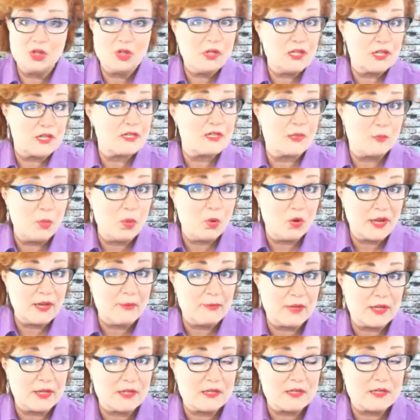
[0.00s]
to this
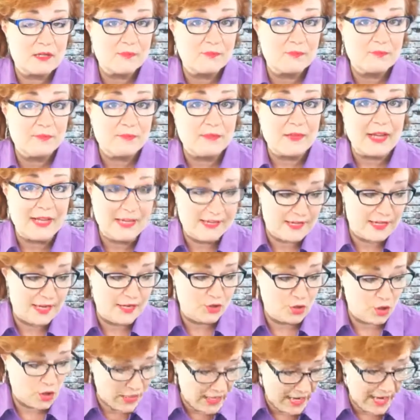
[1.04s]
appointment. It's
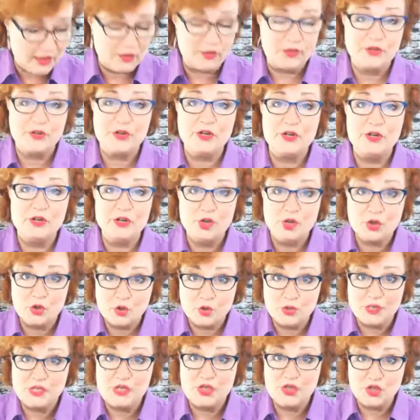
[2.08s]
on your calendar. You're
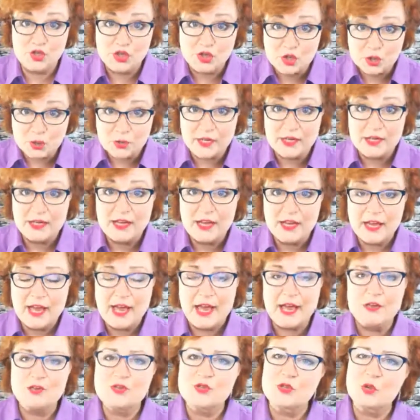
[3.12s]
going to do it.
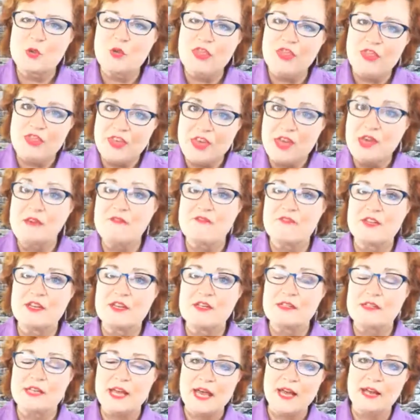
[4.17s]
And so think of
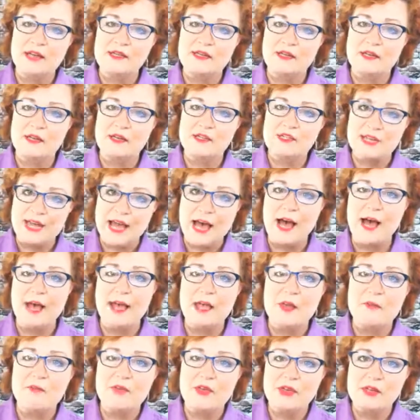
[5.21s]
this as a
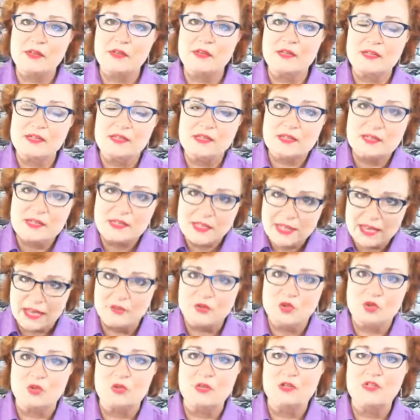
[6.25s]
time that's
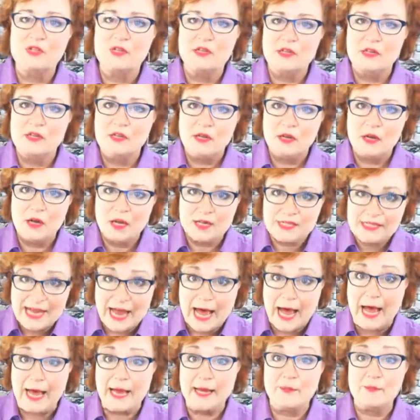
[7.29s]
scheduled
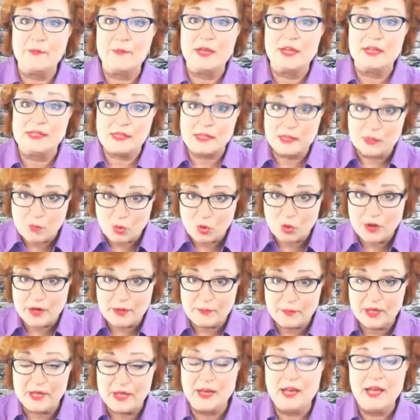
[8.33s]
time. It's an
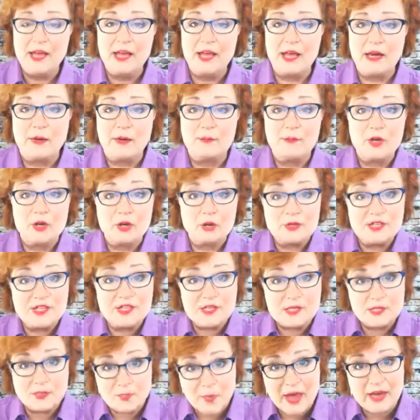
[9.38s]
appointment. And I'm going to
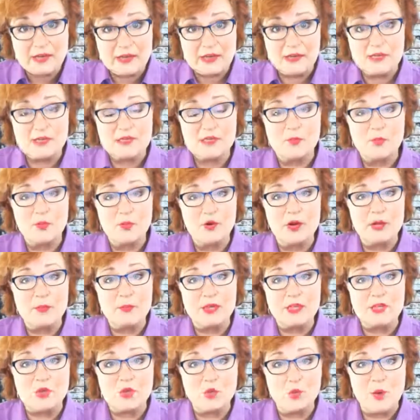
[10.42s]
respect this
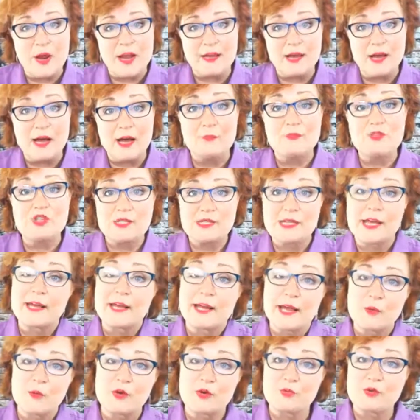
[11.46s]
appointment to wake up just
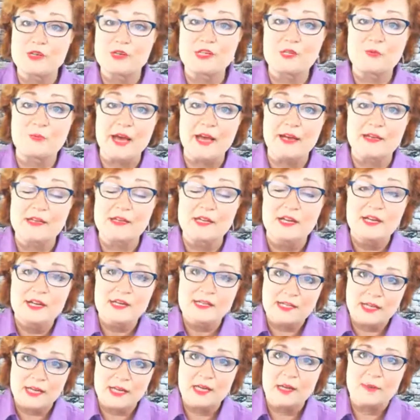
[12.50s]
like I would respect
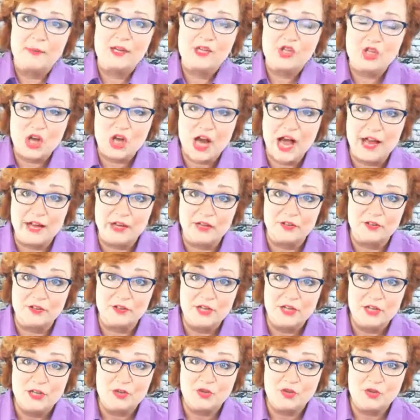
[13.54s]
taking my child